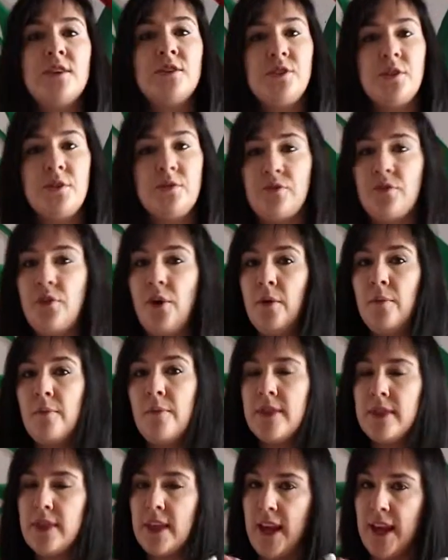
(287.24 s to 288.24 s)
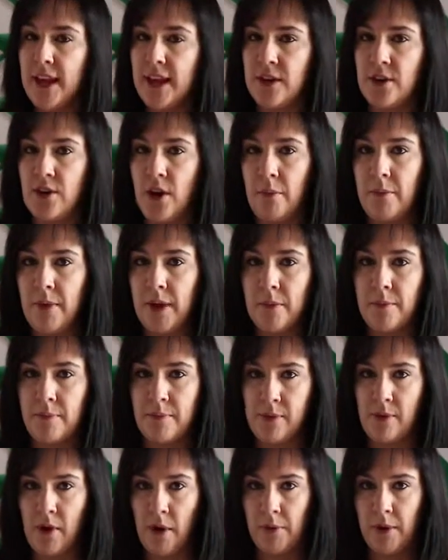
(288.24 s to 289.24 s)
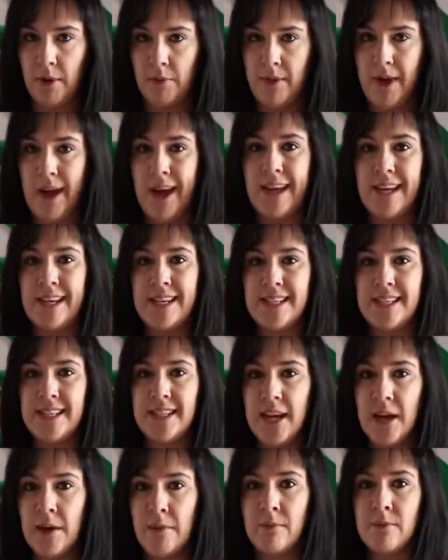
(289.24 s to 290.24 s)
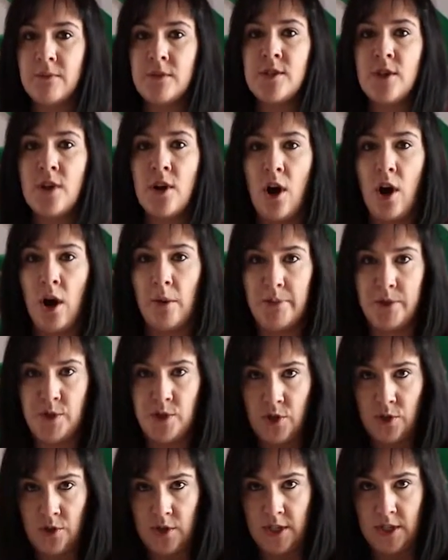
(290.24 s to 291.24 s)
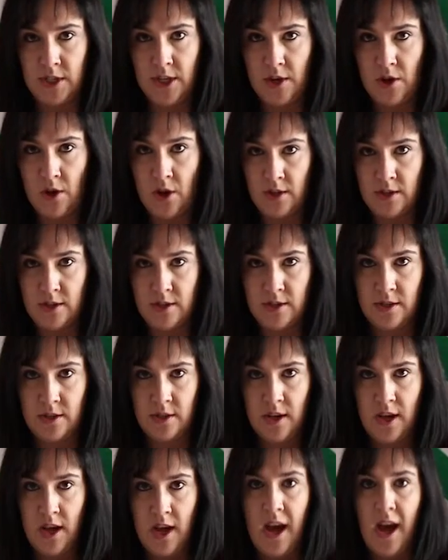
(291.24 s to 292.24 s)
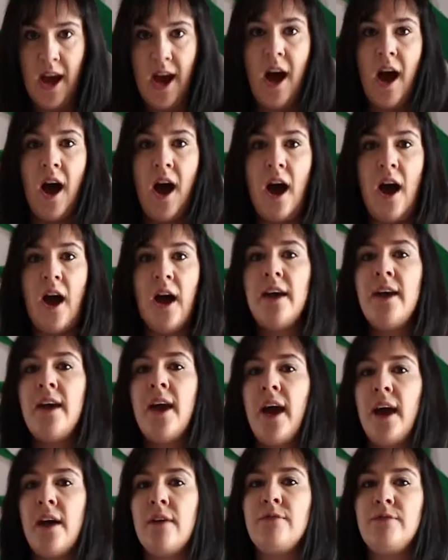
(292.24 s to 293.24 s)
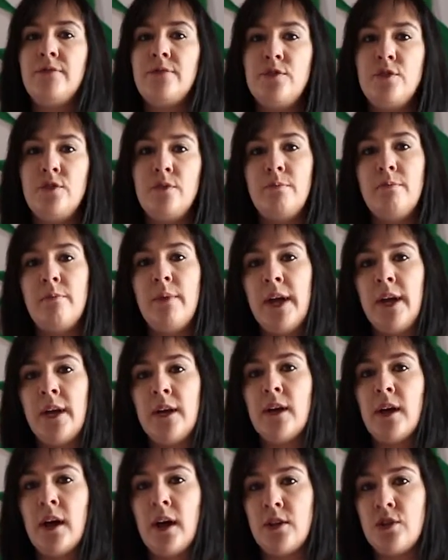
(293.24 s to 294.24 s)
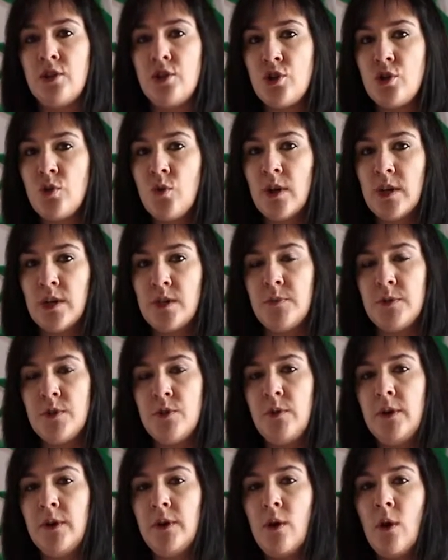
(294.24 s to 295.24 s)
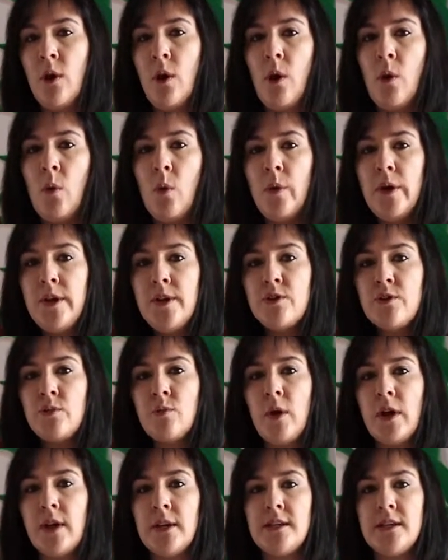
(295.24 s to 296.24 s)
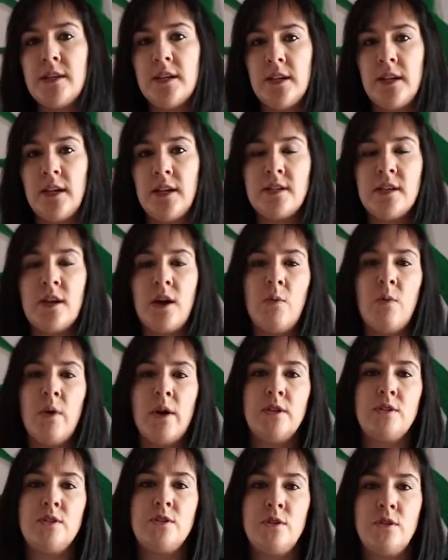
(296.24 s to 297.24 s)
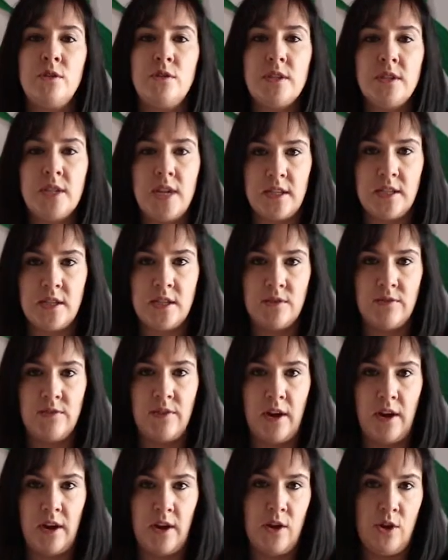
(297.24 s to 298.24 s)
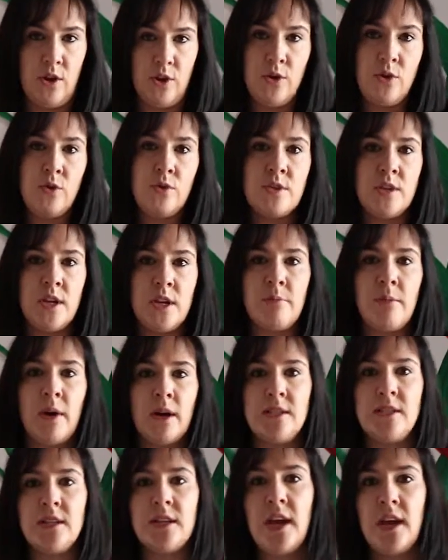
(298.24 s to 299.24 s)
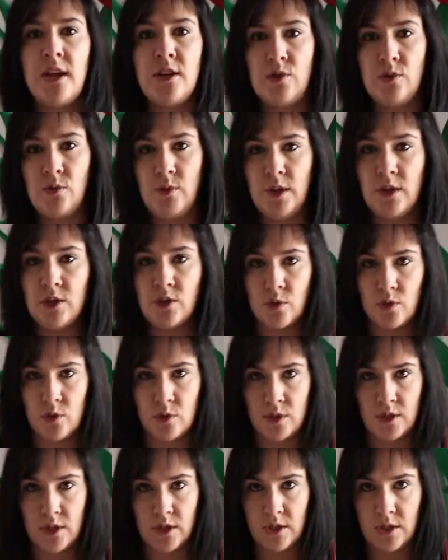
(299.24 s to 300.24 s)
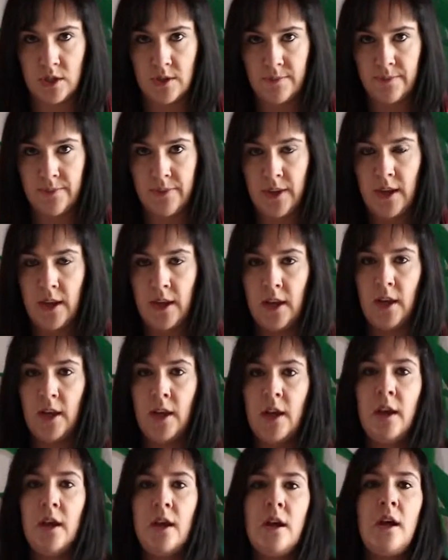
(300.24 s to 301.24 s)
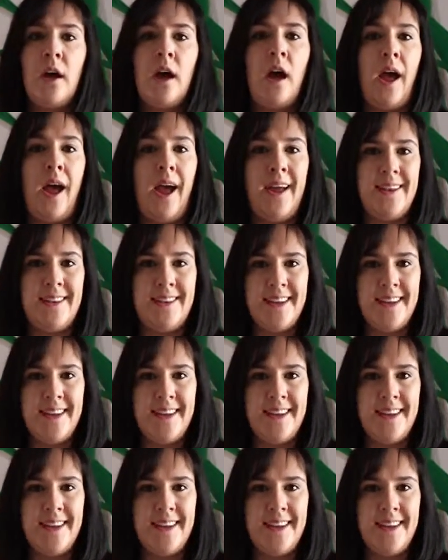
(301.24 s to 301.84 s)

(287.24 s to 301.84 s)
So from the economic problem stems opportunity cost. I have to make a choice between which wants and needs I want to satisfy using my scarce resources. And